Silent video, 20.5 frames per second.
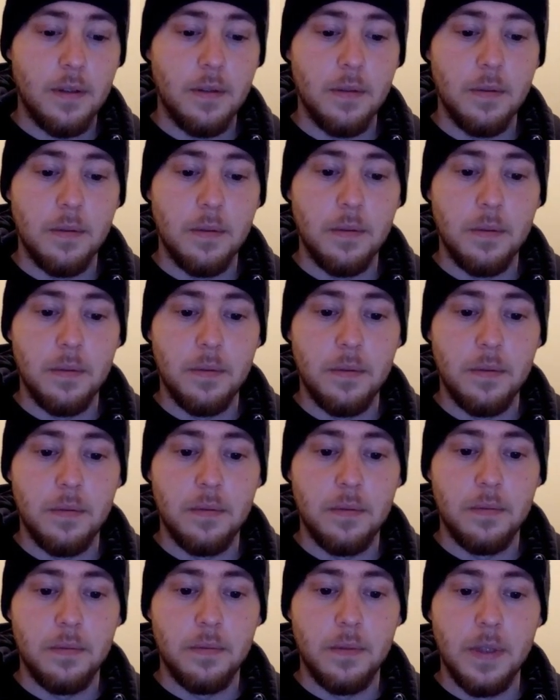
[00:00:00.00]

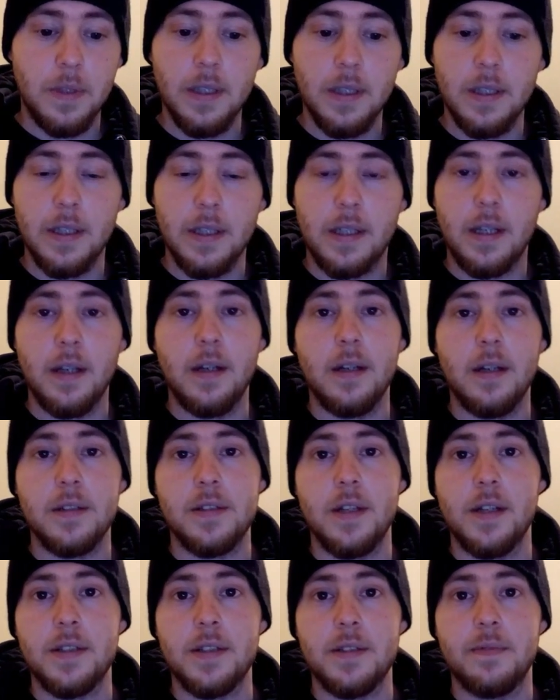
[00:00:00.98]
you really
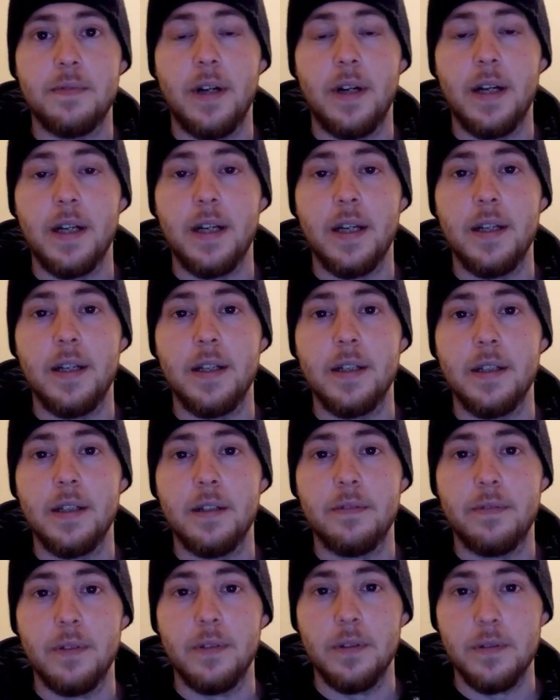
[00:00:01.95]
cannot justify
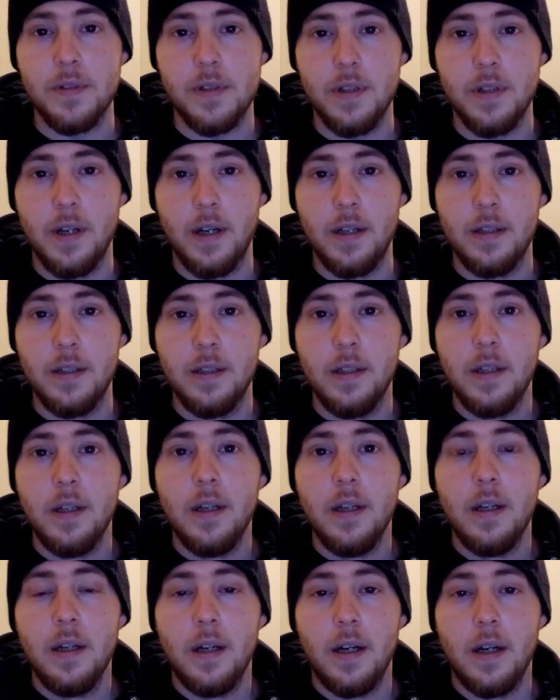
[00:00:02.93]
getting a flu shot
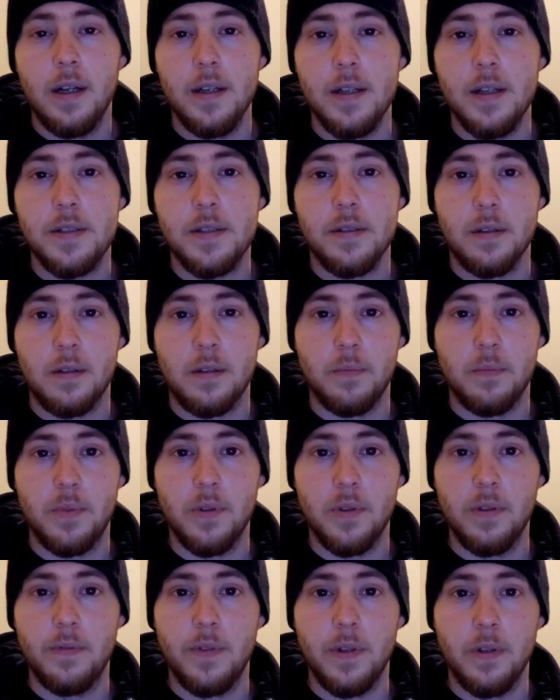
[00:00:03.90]
unless you can
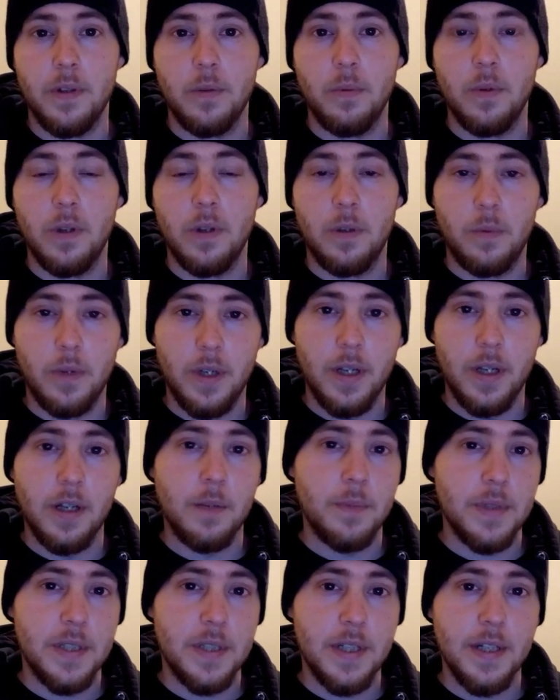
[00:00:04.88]
prove that you will
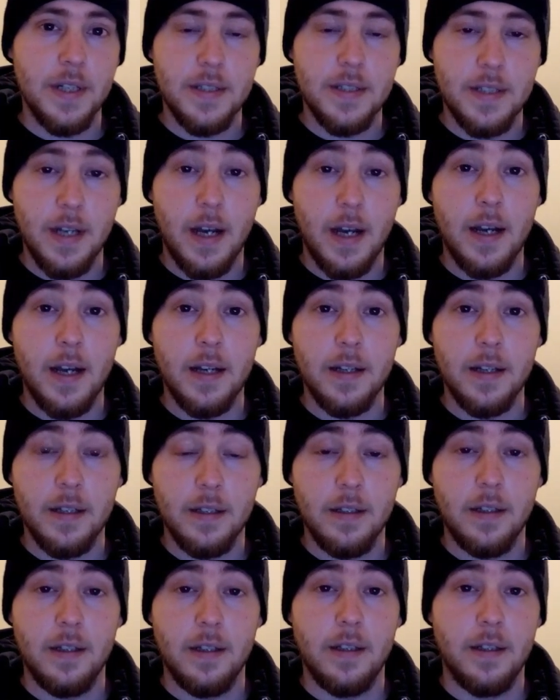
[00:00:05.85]
100% die
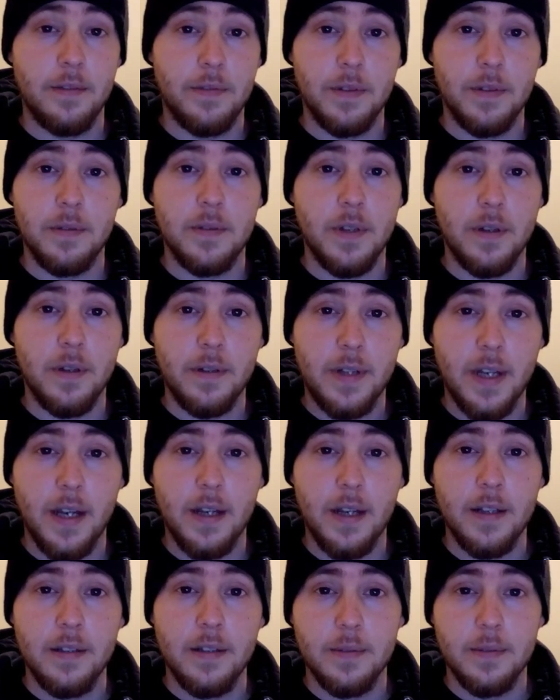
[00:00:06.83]
if you don't
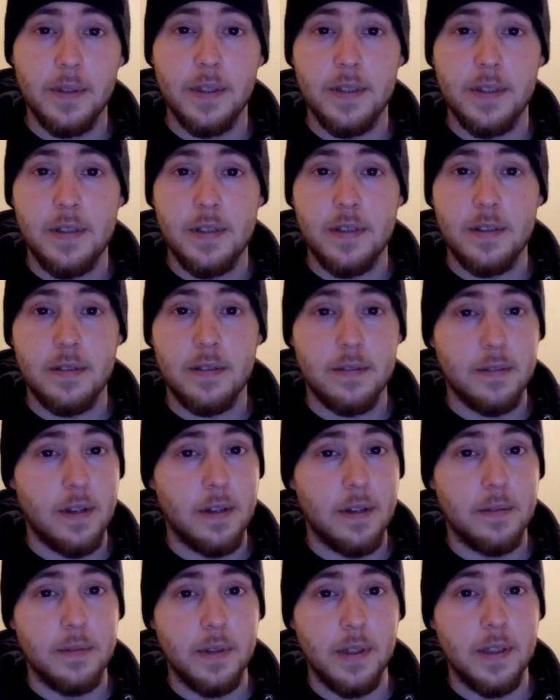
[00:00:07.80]
get it, which
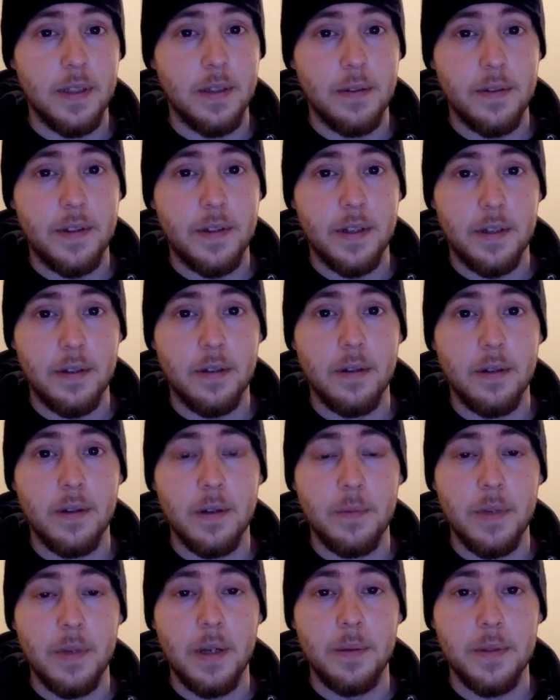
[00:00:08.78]
I really don't think you're
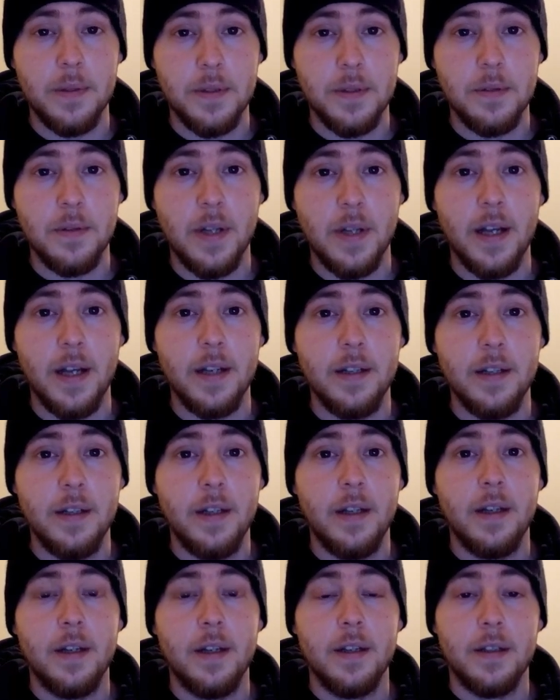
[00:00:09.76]
going to be able to do that.
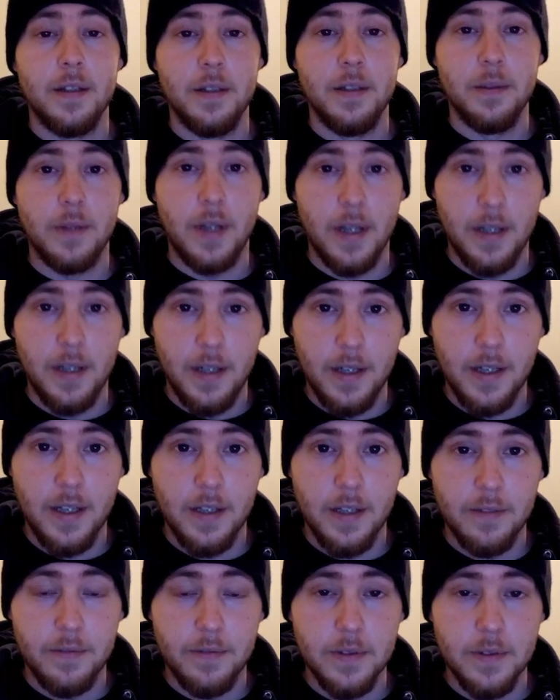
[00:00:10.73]
You
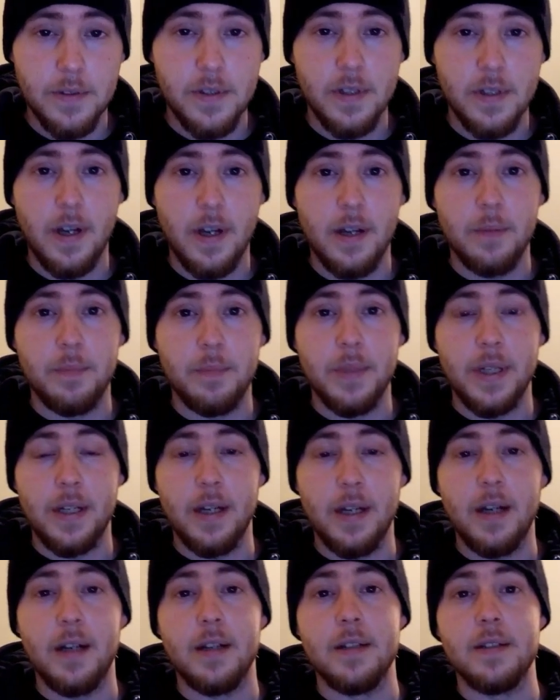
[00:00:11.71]
cannot get a flu shot
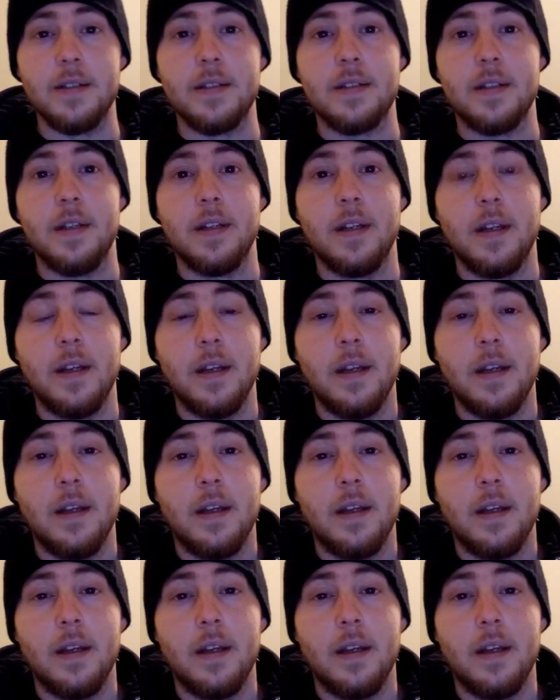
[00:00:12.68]
because